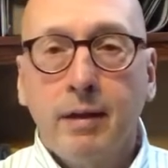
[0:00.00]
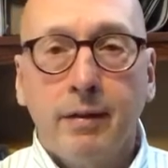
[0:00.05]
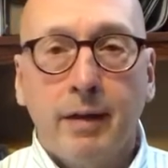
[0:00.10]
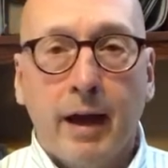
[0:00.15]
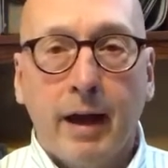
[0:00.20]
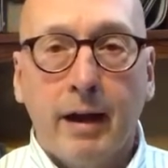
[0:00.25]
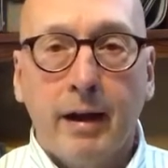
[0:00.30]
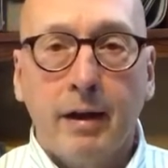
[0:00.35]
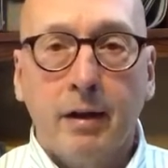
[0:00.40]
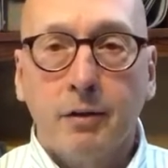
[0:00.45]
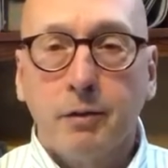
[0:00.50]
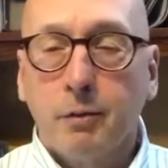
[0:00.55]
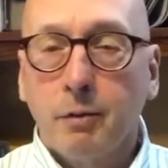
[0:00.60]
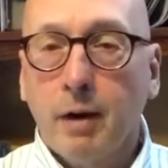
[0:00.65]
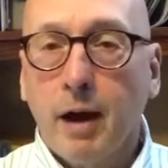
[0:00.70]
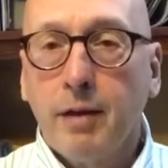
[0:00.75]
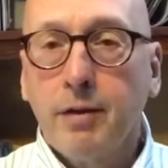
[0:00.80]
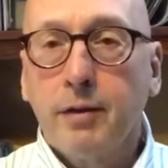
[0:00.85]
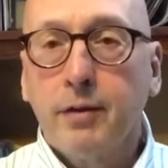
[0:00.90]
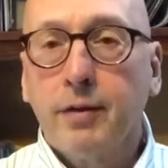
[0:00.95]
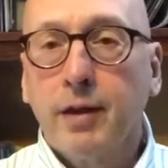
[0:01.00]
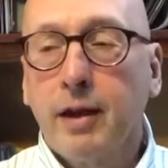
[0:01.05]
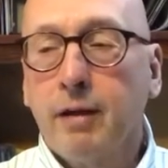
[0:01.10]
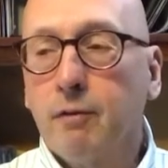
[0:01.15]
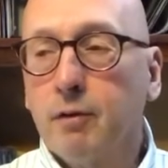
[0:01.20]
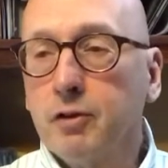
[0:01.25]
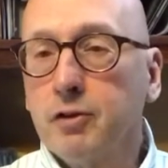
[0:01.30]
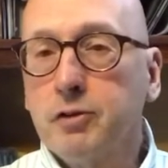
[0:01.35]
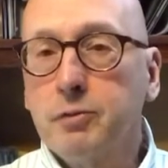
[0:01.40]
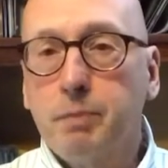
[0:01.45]
That is, rather
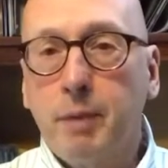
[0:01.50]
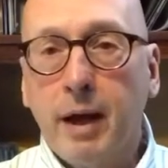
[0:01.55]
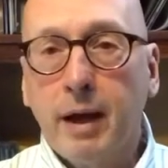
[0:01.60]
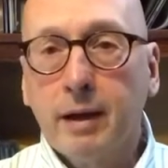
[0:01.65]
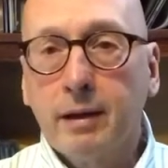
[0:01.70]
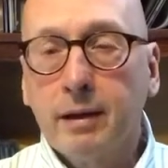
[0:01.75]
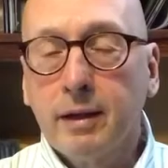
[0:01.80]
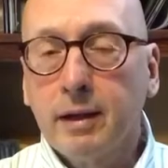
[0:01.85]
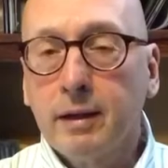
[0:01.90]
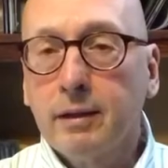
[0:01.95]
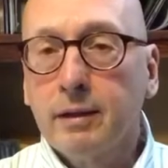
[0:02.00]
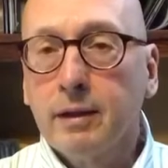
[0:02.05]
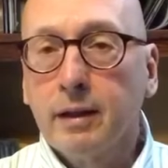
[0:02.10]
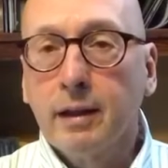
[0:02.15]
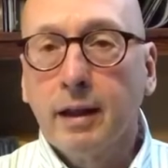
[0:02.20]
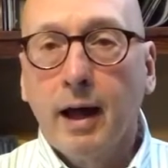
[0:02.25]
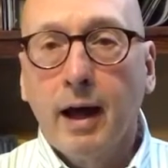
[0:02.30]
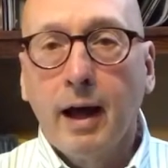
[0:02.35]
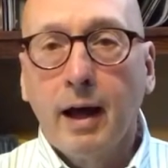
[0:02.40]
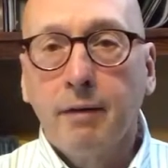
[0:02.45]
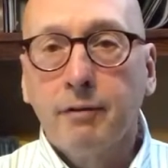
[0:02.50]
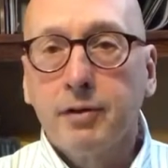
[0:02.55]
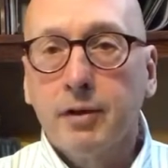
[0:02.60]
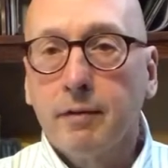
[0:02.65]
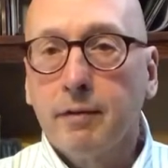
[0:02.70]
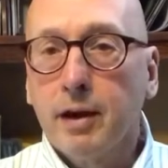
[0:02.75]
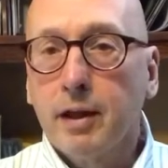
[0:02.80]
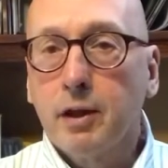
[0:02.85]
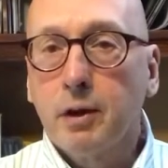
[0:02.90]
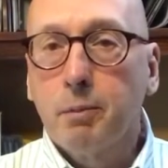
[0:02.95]
than respecting the lives
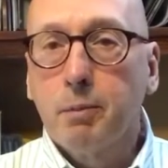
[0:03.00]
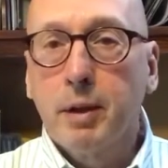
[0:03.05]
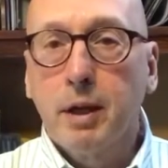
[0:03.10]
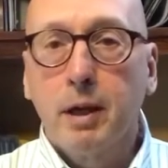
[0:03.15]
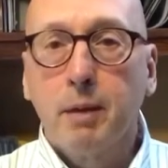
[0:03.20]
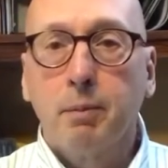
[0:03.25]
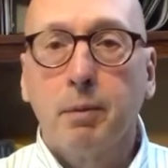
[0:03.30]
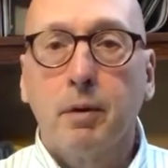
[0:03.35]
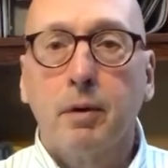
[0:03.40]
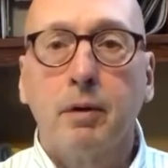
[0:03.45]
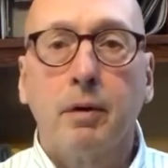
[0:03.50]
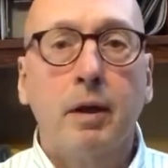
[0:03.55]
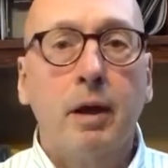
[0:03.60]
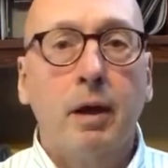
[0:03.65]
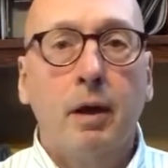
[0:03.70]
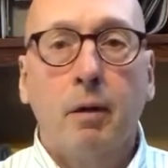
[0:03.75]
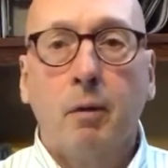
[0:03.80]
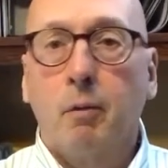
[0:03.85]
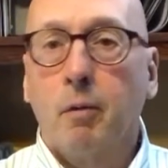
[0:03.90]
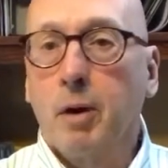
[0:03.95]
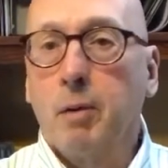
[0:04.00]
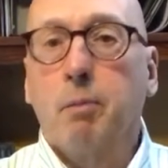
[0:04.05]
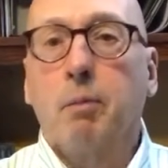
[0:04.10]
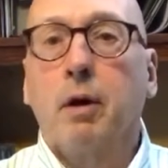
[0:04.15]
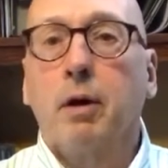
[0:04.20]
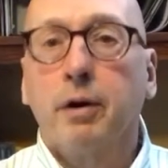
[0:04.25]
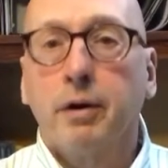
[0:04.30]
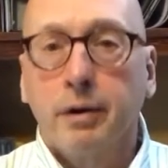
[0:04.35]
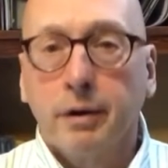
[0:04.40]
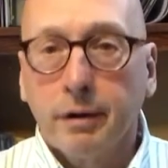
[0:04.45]
of other people, we
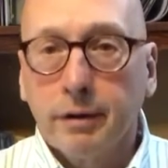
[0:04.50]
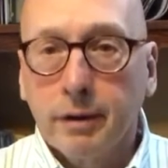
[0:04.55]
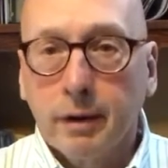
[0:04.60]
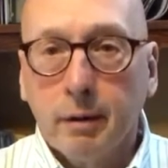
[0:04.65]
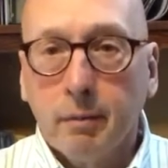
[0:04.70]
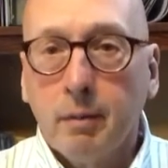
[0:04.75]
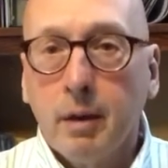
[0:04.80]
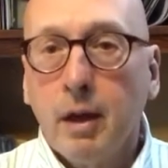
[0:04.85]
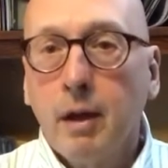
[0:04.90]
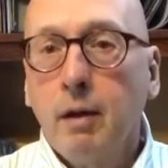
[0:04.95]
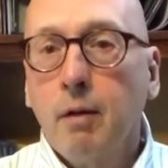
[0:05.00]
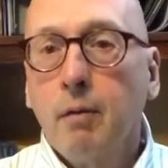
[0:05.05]
murder them.